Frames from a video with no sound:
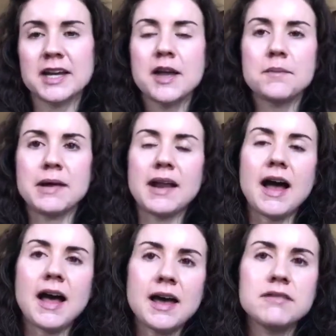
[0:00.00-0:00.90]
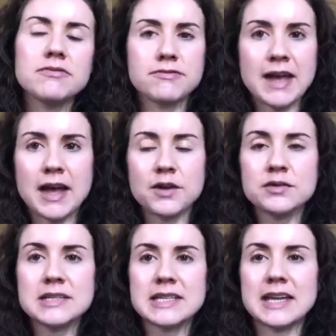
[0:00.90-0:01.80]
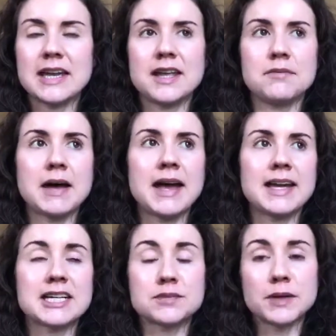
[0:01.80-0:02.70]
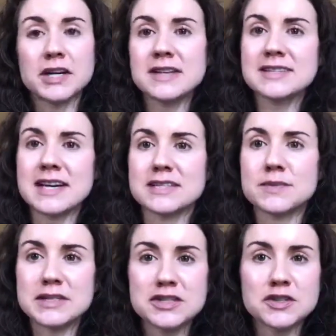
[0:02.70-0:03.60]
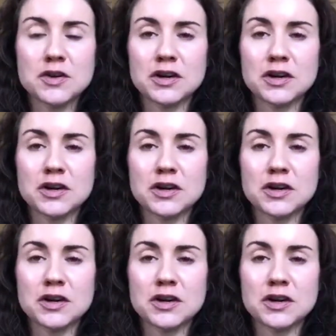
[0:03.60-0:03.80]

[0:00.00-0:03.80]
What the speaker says: but I've found in my experience as a business owner,